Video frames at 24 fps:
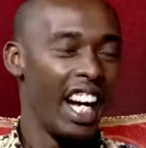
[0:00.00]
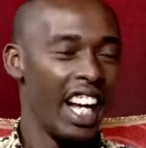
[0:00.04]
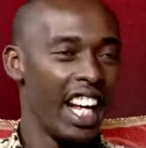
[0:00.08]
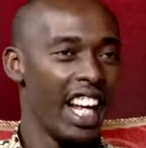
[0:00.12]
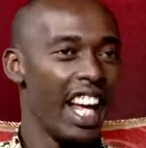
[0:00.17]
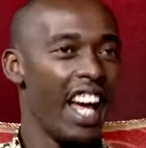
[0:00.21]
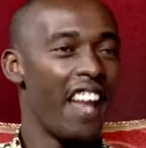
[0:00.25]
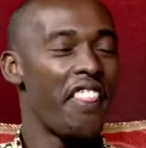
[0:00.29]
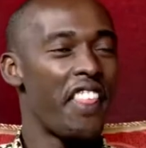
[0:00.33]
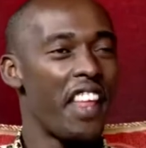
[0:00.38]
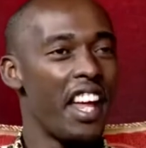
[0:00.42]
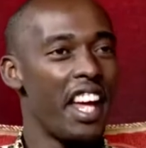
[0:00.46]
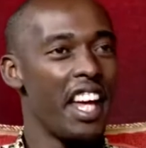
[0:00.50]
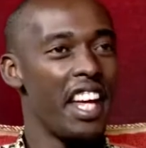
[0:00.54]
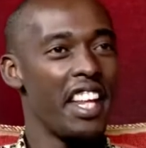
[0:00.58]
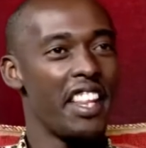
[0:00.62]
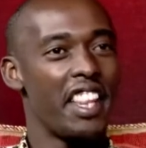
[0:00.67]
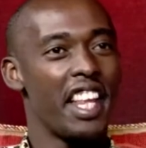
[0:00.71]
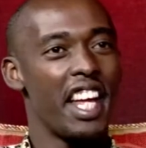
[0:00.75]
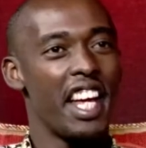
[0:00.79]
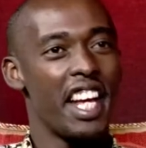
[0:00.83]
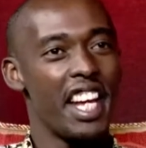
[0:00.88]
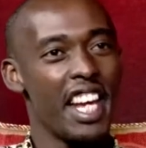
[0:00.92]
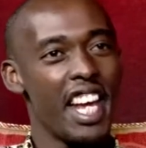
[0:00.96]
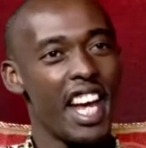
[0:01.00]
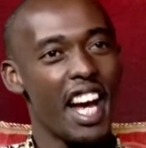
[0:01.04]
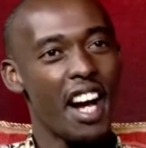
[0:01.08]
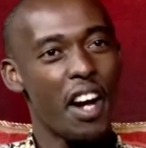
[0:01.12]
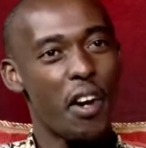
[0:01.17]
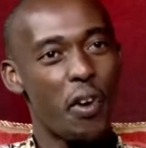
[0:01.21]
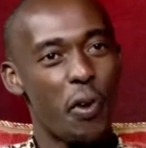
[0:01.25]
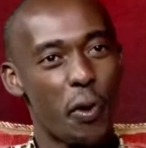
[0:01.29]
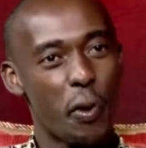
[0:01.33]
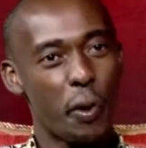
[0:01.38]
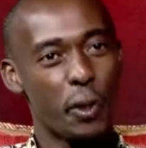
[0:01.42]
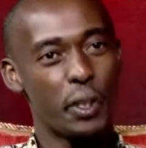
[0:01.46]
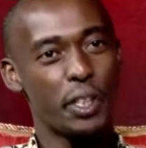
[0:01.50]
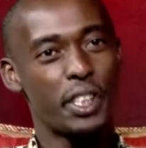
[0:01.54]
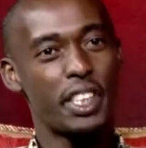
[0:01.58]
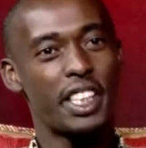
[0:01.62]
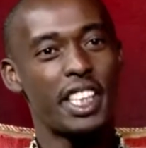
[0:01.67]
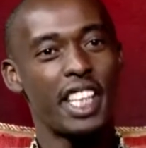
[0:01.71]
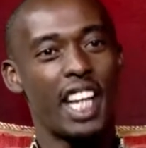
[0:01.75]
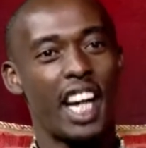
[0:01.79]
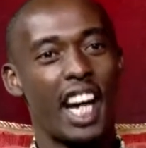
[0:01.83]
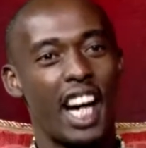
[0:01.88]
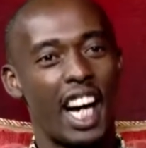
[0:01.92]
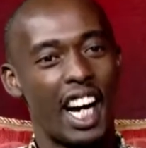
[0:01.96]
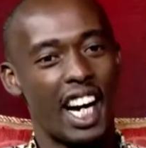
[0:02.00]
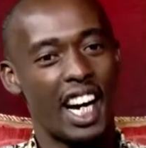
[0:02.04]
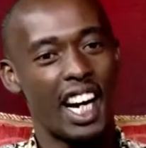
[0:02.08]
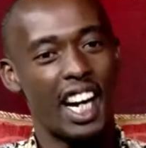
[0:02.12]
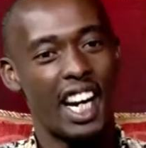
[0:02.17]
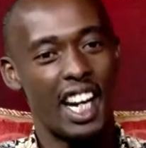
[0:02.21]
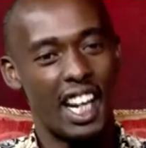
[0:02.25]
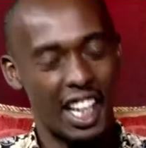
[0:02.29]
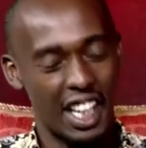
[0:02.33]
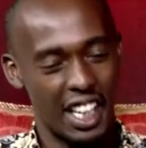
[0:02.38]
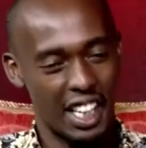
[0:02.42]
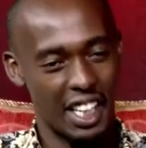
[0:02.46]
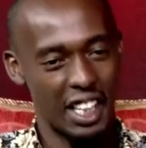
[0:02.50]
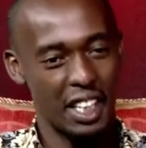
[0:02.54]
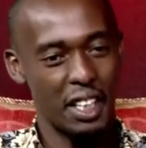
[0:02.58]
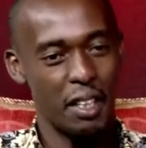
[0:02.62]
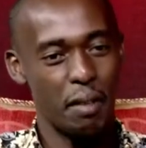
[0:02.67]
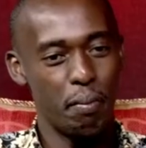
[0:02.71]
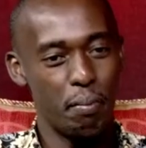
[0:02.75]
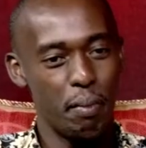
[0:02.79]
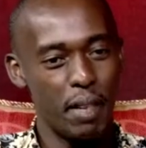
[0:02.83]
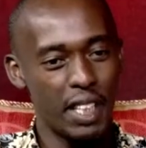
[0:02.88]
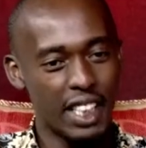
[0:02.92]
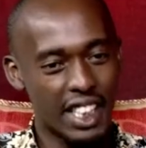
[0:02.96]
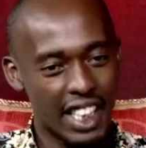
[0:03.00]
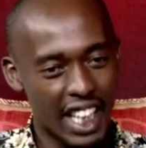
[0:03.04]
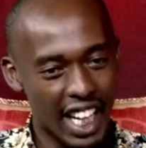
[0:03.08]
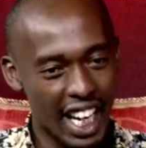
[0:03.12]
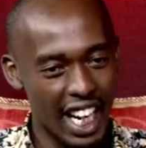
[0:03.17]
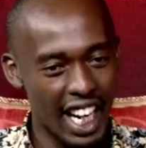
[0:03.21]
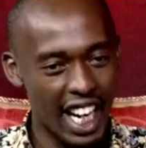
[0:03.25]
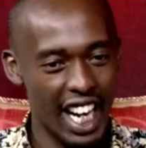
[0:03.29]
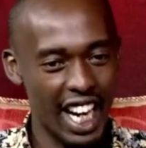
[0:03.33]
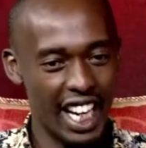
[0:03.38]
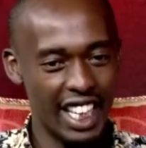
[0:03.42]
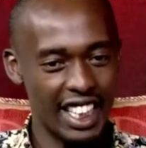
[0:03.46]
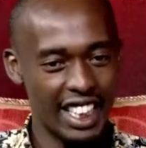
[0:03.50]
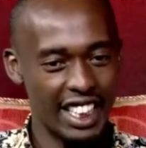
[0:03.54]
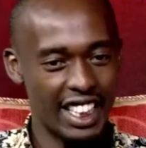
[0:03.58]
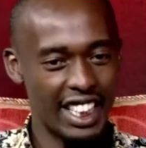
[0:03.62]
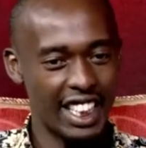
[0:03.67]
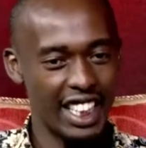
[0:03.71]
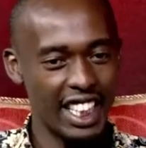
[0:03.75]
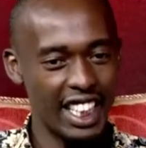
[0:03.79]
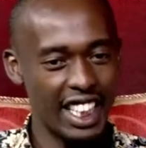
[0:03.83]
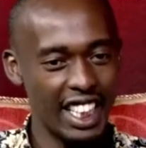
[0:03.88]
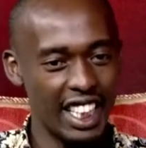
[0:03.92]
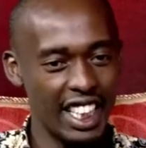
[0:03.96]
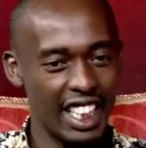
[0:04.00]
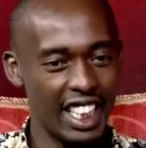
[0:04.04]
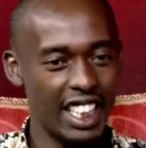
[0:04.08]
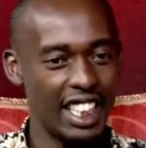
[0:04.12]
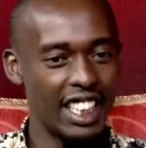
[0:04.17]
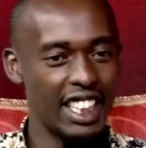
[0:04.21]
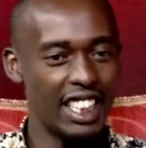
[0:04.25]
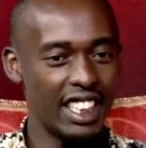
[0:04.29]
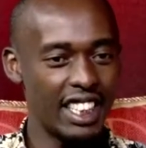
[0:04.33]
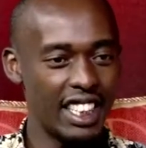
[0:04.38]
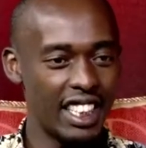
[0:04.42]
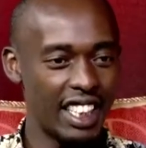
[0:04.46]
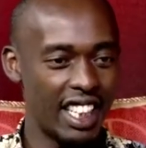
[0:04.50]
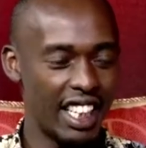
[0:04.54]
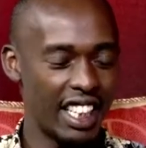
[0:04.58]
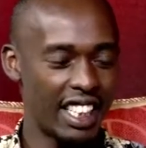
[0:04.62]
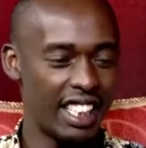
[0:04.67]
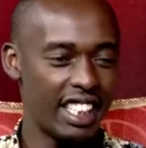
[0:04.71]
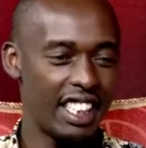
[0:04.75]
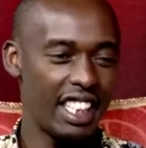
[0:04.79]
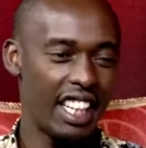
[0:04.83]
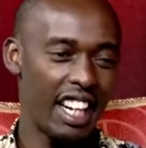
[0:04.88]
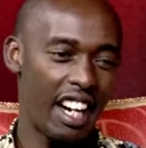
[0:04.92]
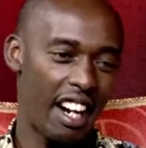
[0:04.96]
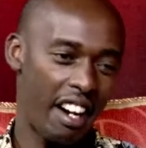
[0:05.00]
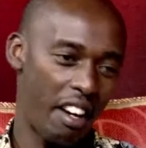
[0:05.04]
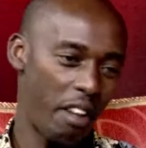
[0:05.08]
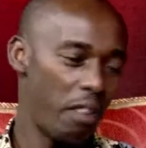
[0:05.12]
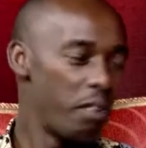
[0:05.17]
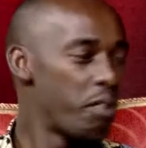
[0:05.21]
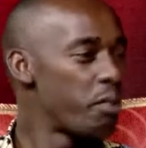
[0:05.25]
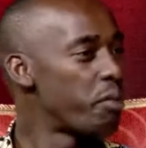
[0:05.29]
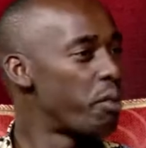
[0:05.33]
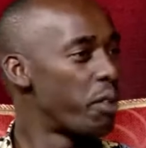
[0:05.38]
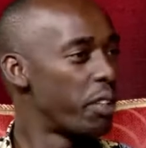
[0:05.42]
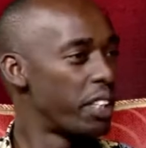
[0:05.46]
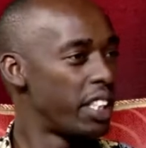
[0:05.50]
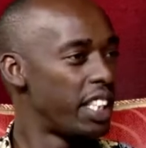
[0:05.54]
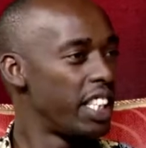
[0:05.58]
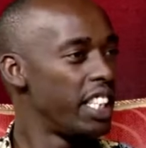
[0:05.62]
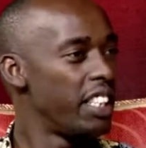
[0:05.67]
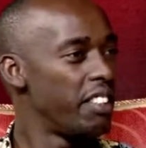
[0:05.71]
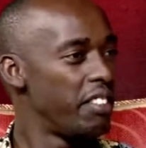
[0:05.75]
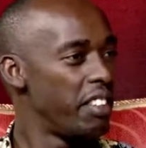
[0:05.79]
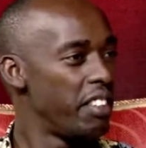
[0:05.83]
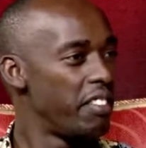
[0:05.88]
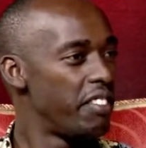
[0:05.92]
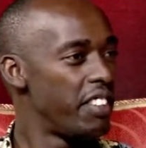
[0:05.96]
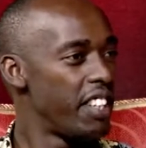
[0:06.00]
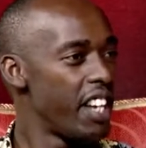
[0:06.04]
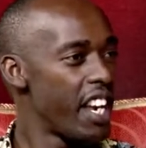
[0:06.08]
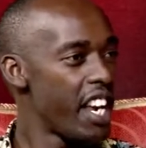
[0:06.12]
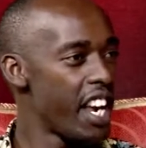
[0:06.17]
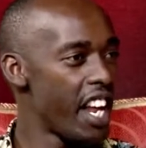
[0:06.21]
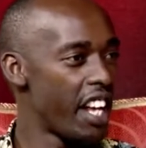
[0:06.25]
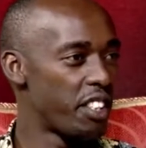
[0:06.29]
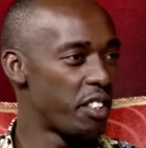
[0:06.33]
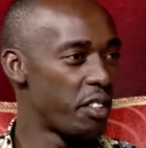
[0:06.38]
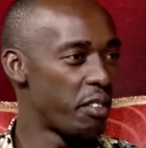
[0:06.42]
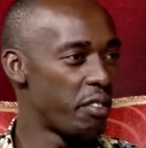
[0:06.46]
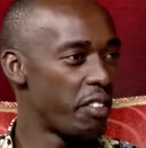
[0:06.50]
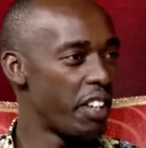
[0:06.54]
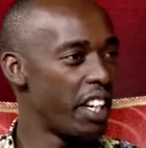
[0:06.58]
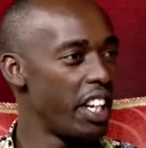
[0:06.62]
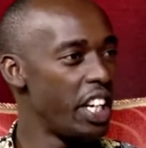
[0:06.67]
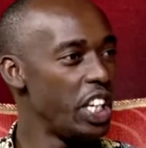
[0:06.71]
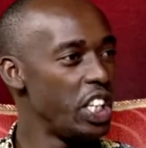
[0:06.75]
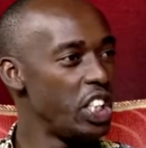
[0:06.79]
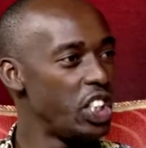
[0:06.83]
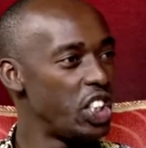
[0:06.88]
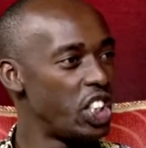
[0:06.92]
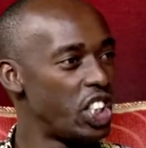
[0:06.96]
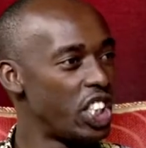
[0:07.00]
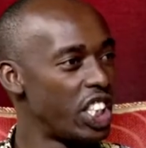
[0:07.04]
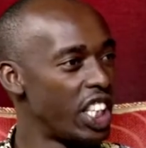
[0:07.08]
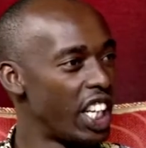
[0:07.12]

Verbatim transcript: Yeah, the ear grows basically until around 14, 15 years of age,